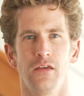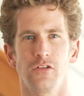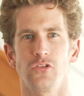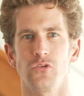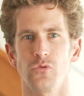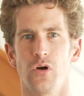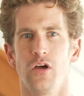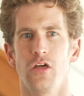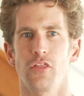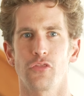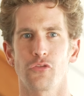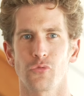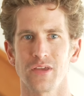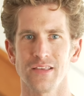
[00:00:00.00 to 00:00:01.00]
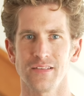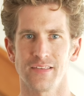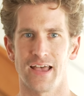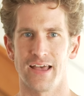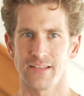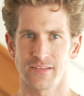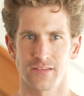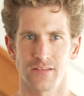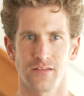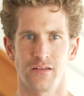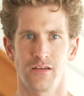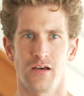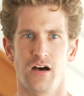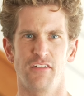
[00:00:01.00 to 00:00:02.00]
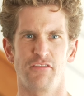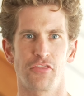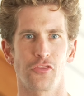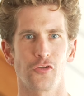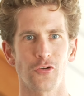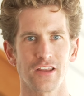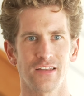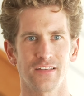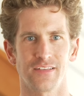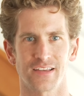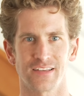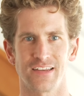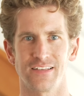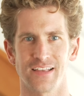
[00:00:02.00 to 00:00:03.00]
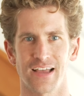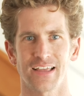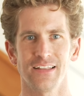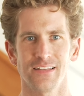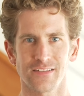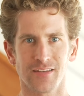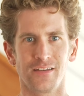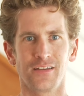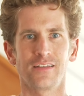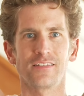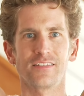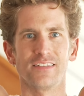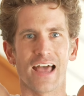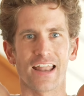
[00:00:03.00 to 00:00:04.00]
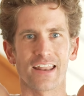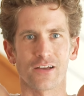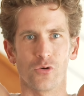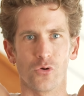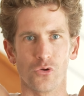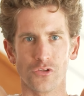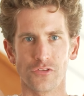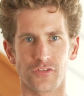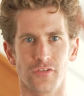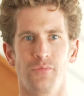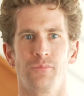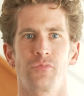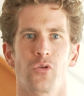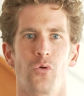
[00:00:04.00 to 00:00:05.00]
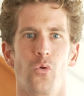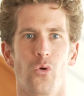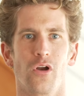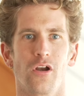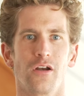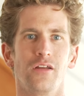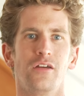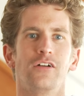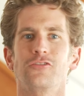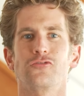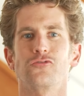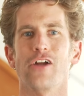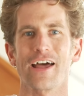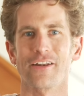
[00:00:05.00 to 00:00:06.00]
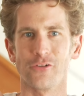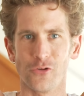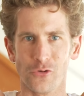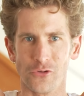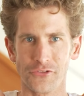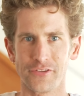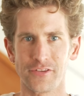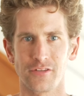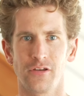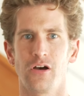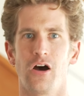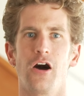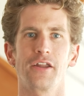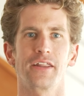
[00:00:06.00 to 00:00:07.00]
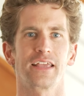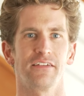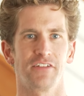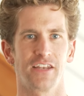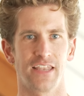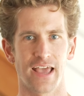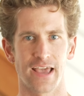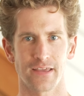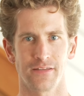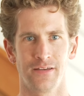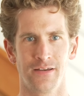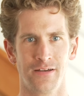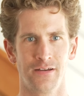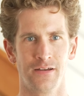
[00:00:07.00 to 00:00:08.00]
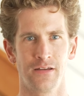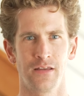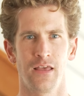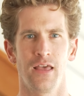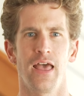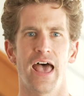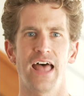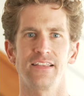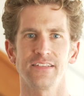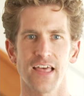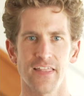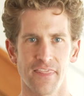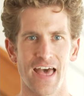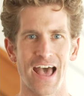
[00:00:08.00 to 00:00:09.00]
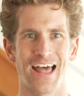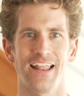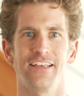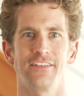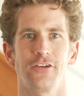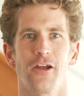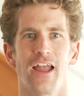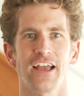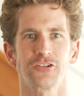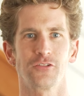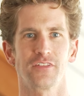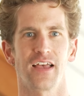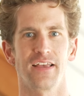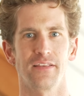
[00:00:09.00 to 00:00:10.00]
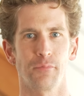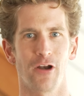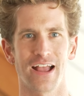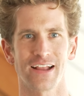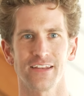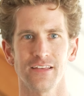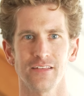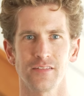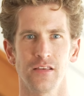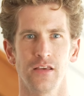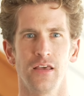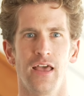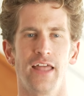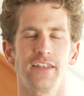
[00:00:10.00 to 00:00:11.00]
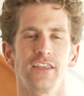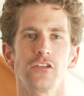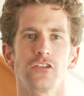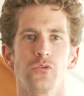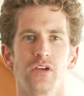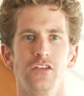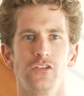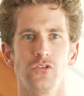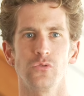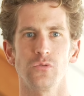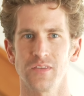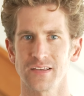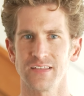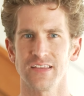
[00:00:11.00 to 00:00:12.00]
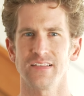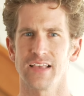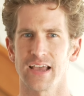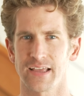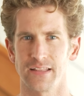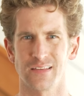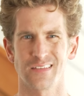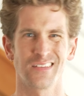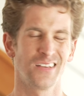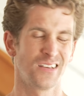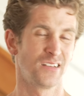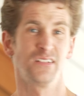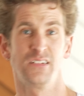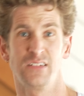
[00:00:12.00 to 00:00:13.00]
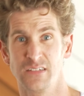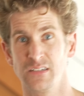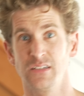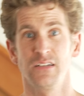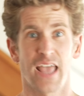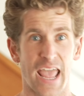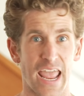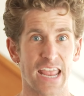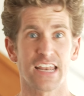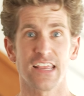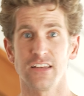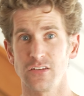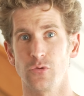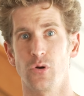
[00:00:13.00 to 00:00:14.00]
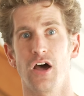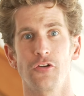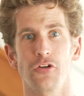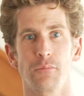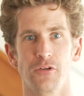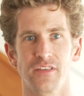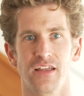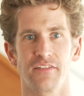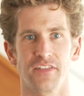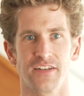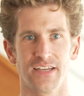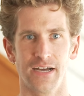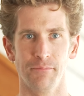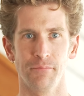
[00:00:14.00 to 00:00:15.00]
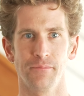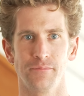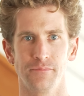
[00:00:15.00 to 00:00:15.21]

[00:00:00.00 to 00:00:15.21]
Do 3 sets of 30 to 60 seconds static holds or straddle holds on a given day. And set that as your exercise practice until you can do 60 seconds 80 to 100% of the time.